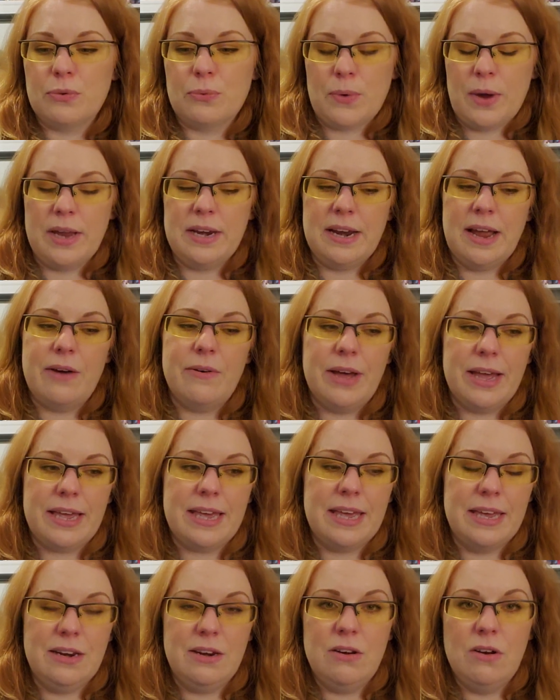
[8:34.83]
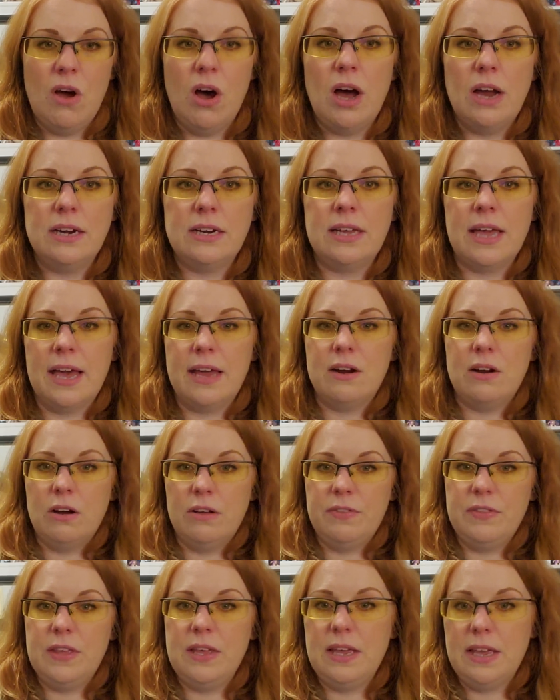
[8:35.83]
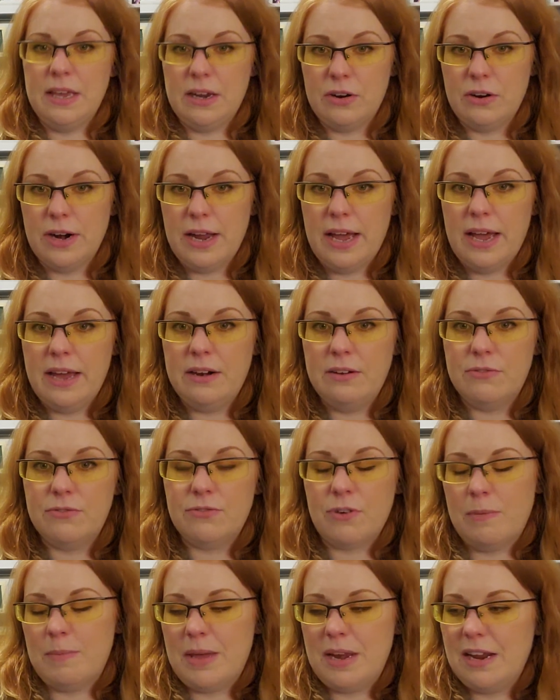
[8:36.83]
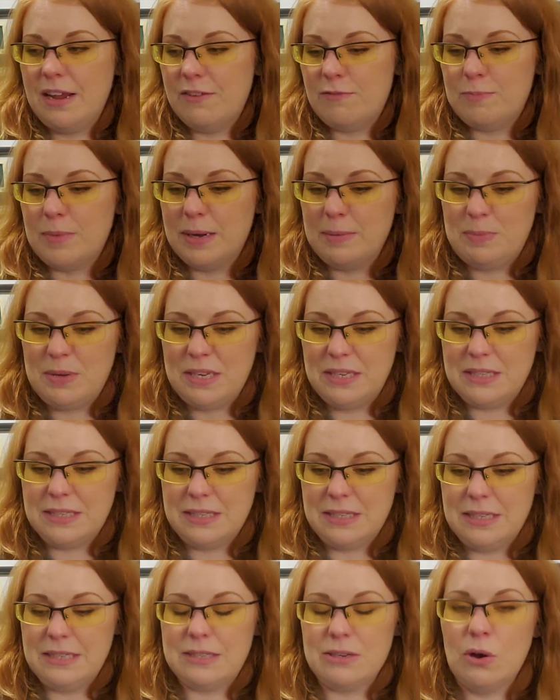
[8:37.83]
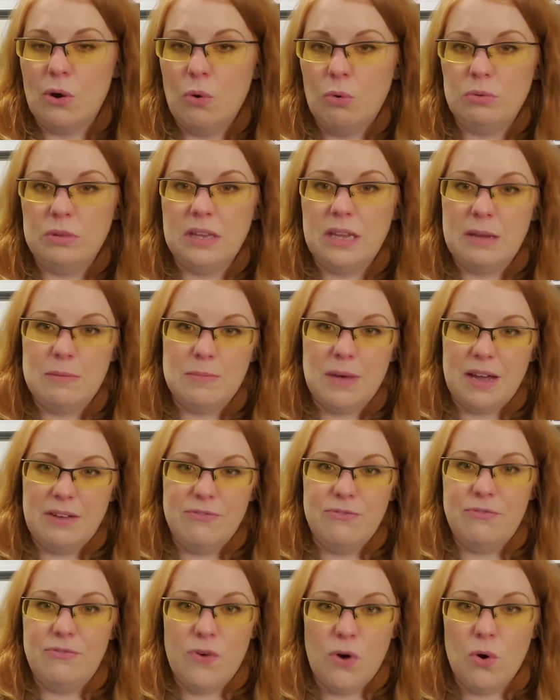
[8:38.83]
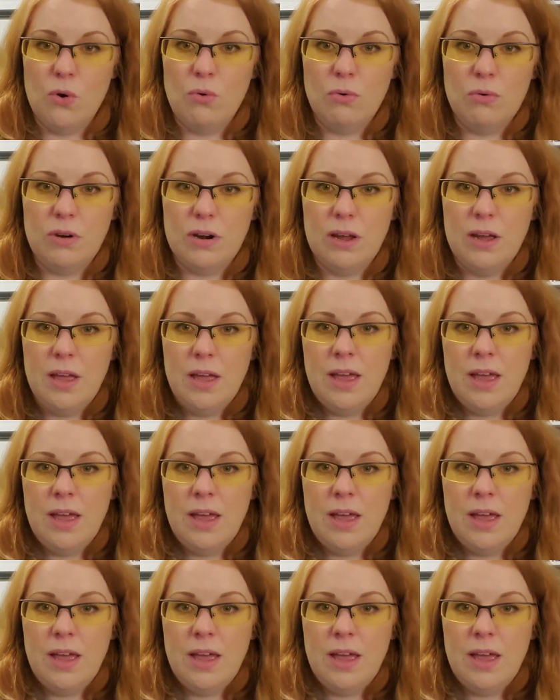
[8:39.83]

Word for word: Right now, I cannot get on the internet from any of my PCs, only my phone,